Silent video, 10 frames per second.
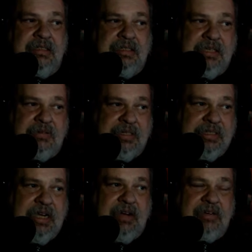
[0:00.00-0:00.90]
doing
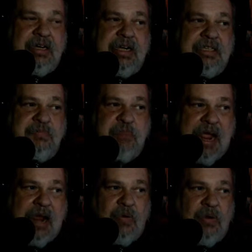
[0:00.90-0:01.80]
donuts
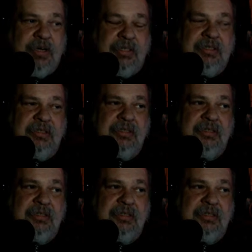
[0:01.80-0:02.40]
backwards.